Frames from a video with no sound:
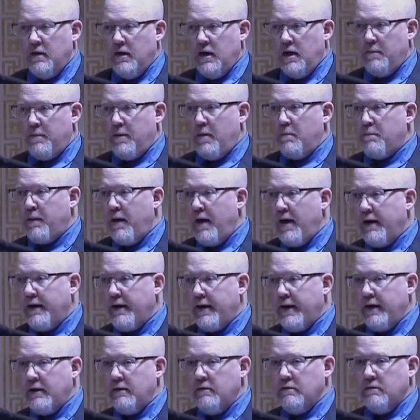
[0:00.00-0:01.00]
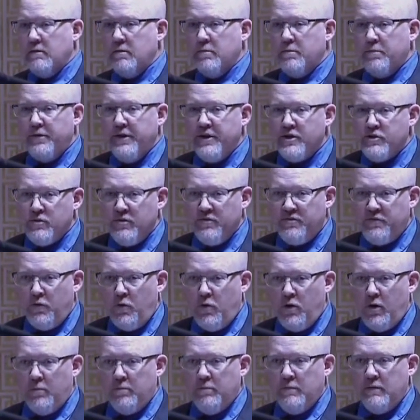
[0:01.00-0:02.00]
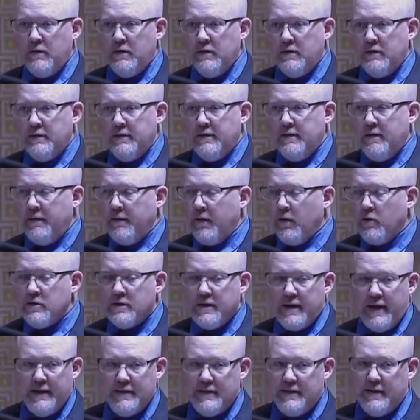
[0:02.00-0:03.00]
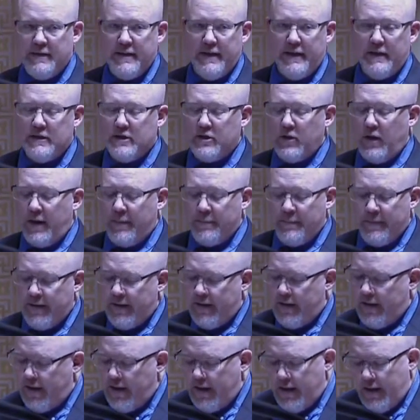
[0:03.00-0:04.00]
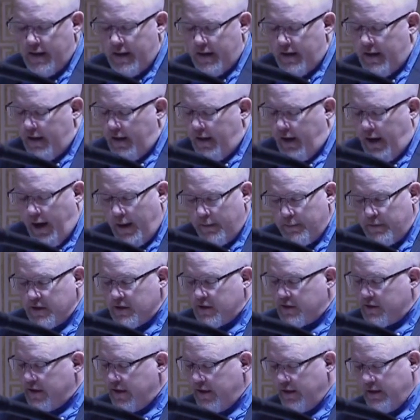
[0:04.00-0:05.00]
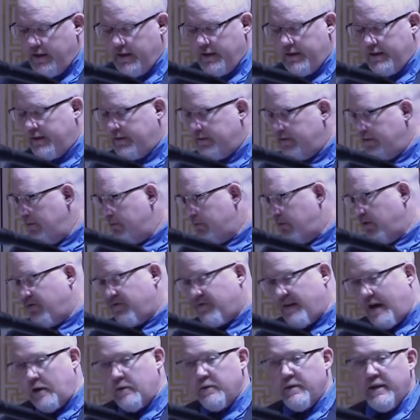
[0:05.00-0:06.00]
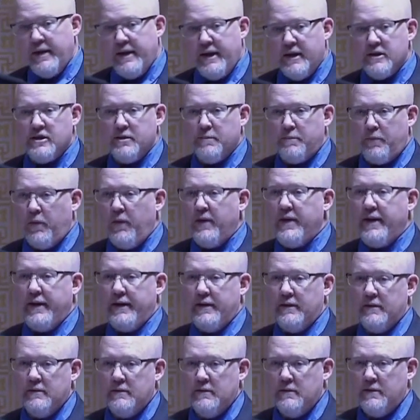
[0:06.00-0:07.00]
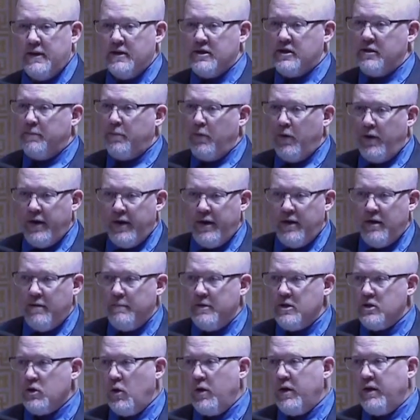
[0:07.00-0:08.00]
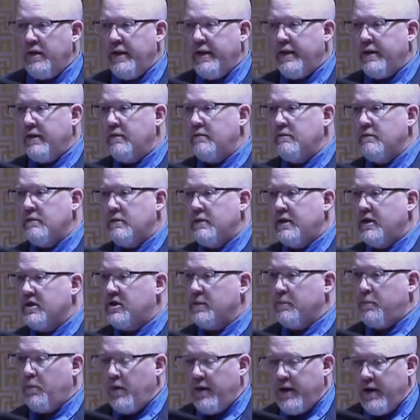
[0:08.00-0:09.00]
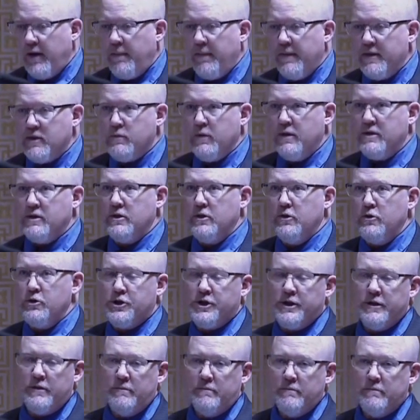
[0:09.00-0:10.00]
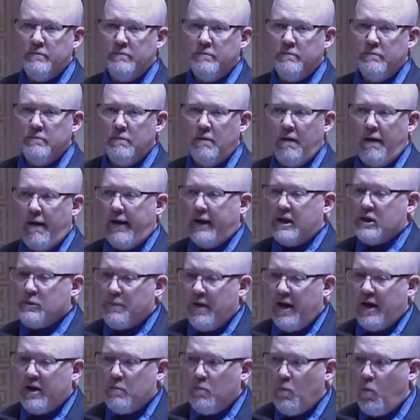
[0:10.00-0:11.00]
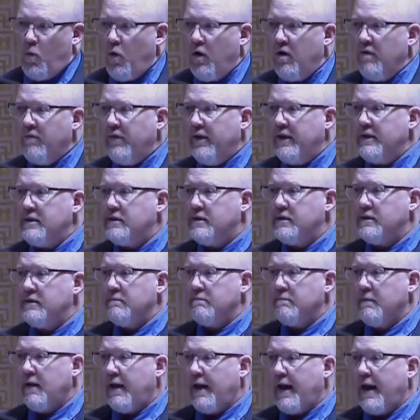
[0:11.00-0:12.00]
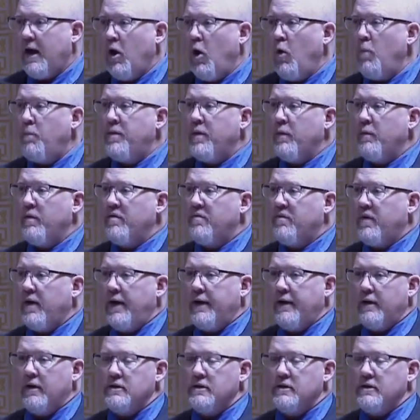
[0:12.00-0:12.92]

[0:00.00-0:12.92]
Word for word: about bonding, police reform, those kinds of things. So I'm, I'm just profoundly disappointed. Disappointed in the majority leader, disappointed in this resolution, I expect more of us, and I hope that we find